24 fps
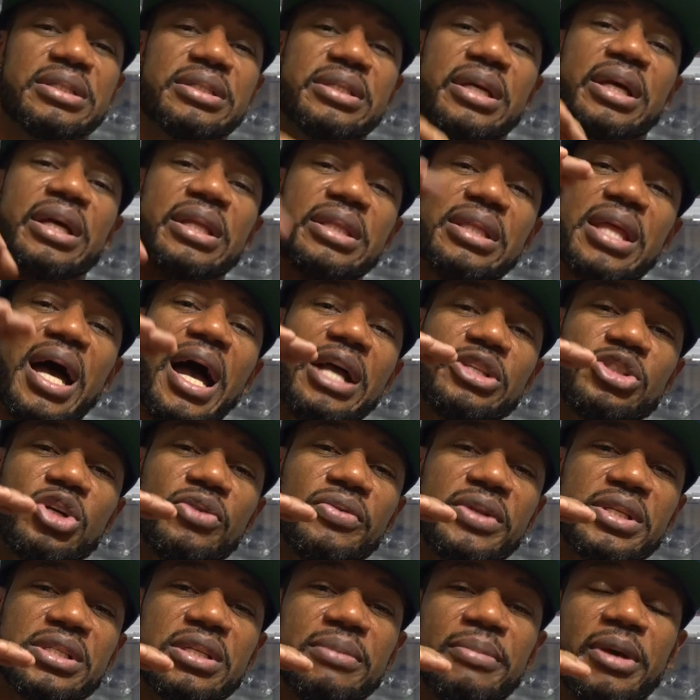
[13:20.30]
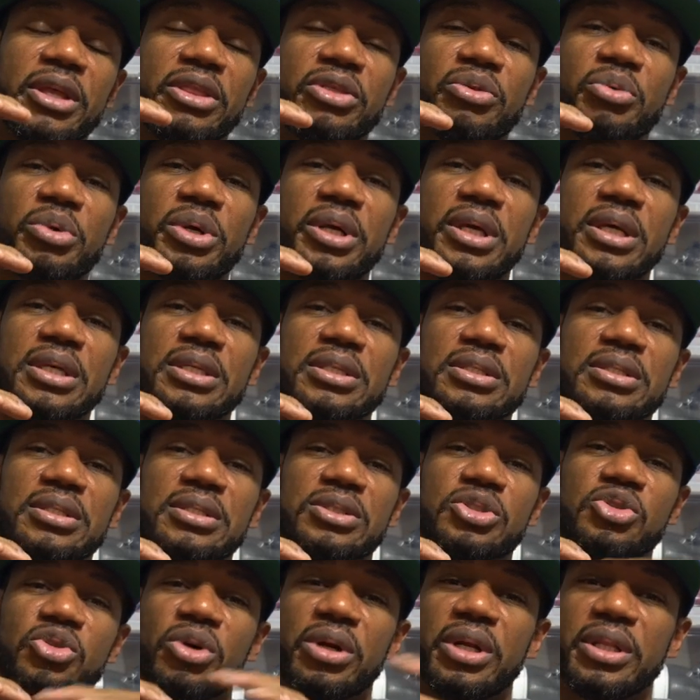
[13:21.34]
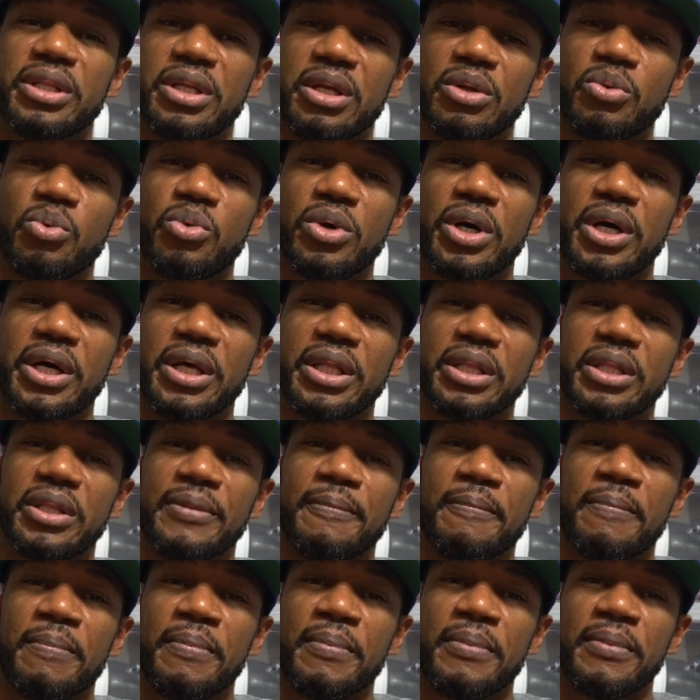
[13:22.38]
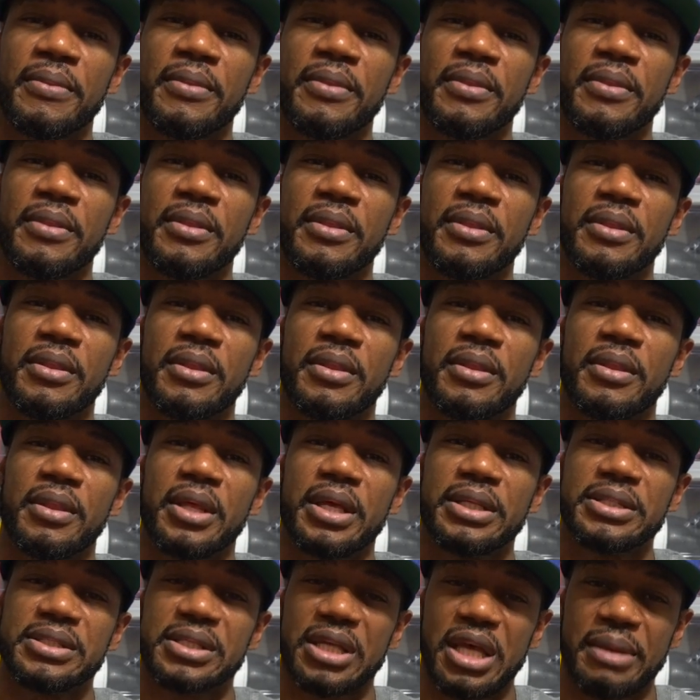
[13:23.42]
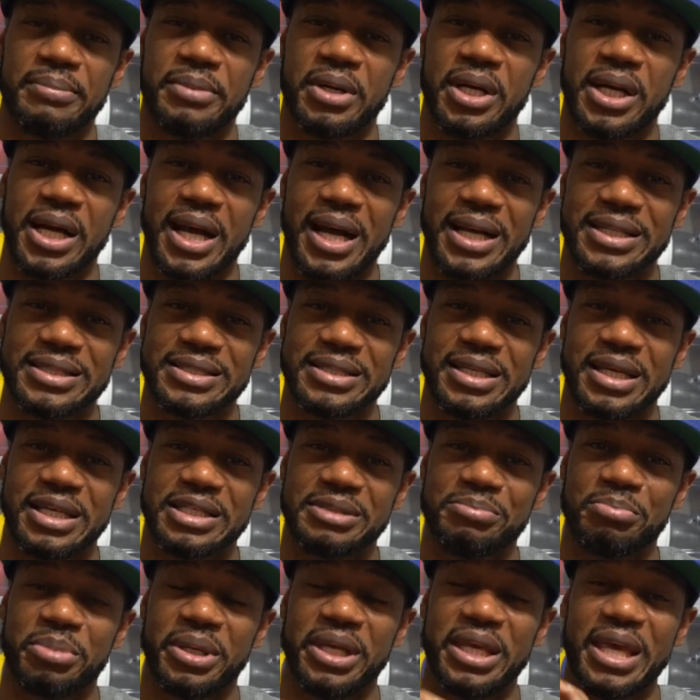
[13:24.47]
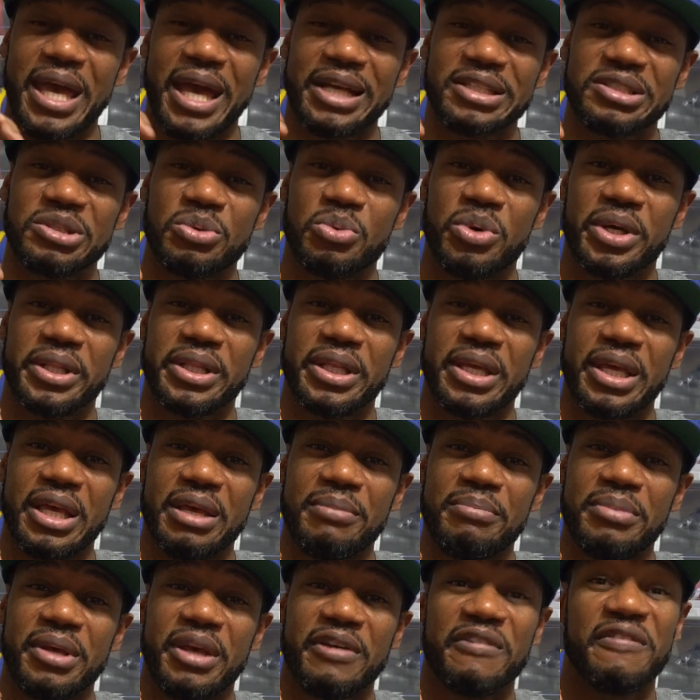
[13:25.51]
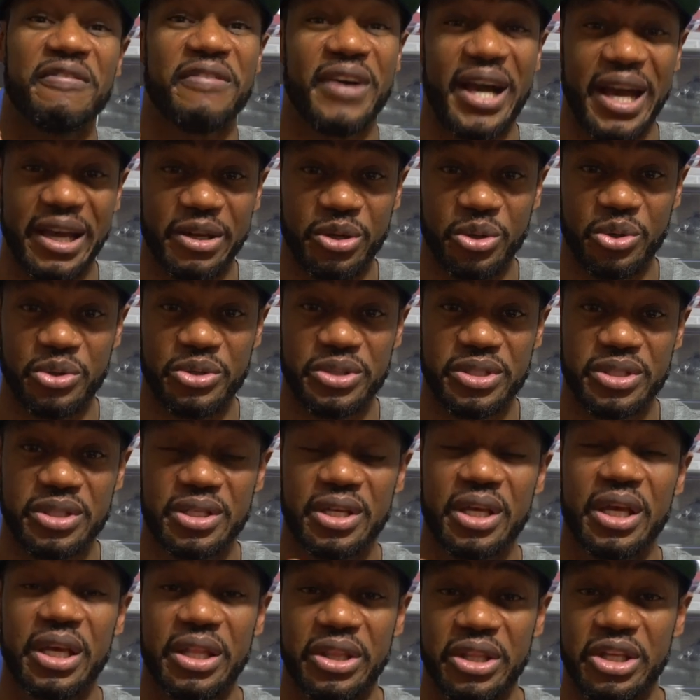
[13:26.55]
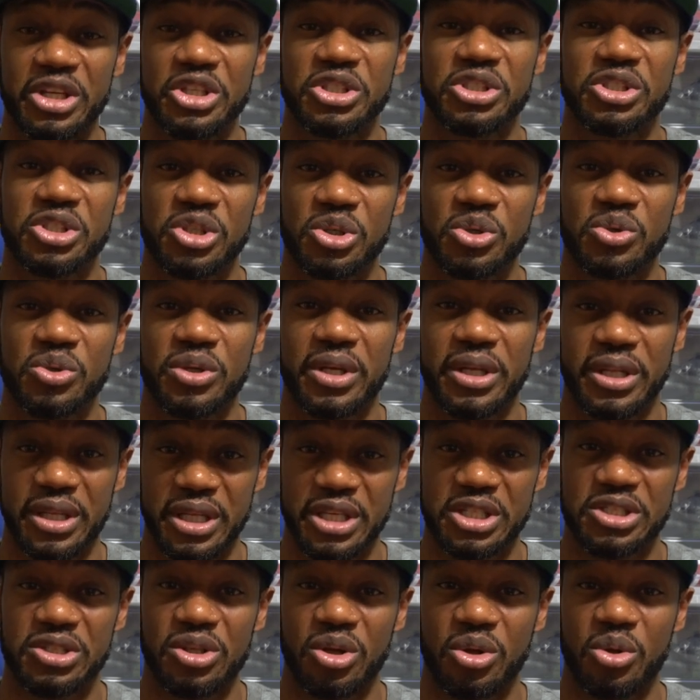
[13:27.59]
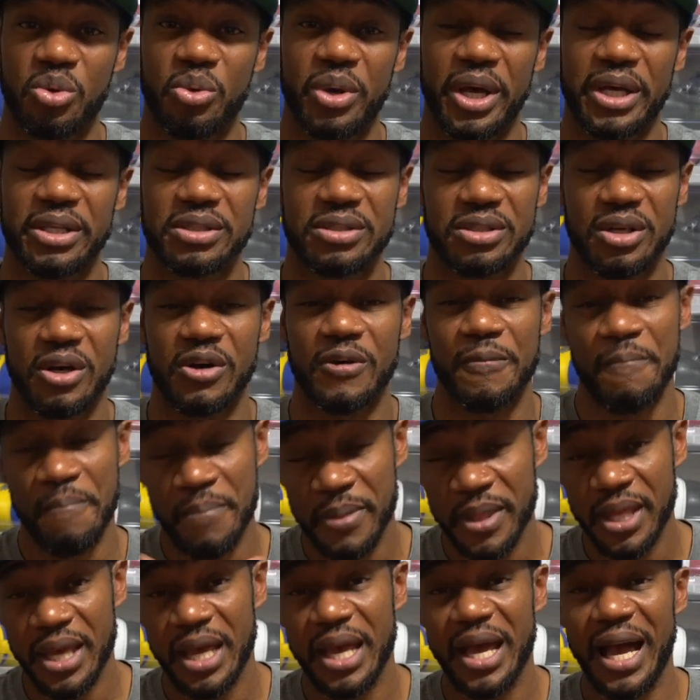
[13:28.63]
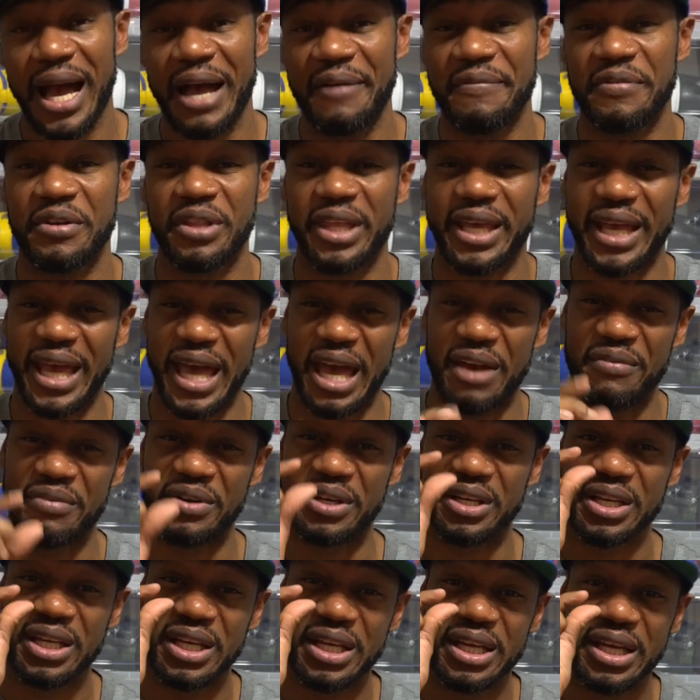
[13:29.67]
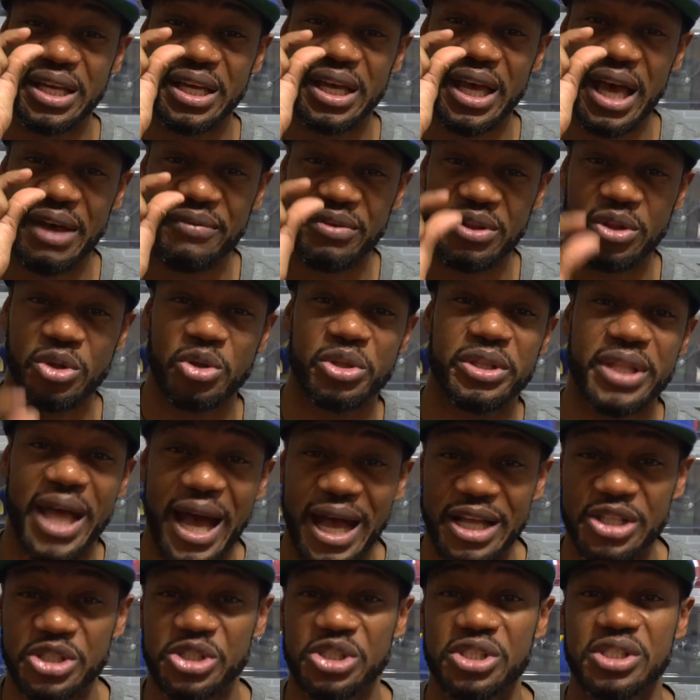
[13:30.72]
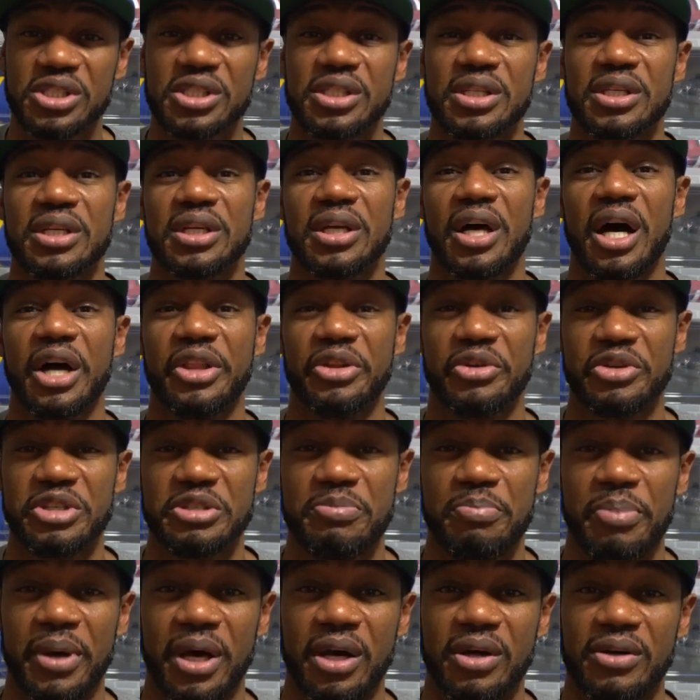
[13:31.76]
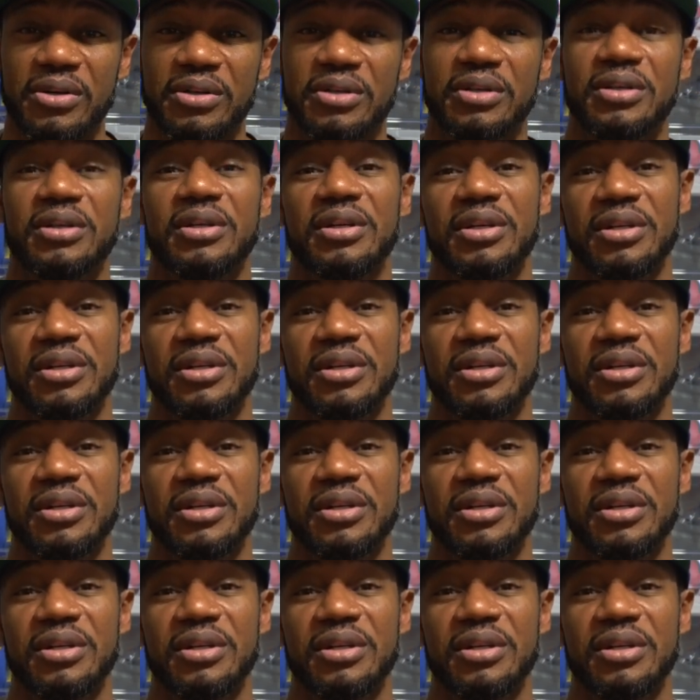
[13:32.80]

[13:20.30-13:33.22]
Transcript: took a notch over the Cement Threes. Jordan did one a slam dunk contest, but he actually won the NBA Finals in this shoe, in this silhouette. So I feel like I have a I have a little notch under his belt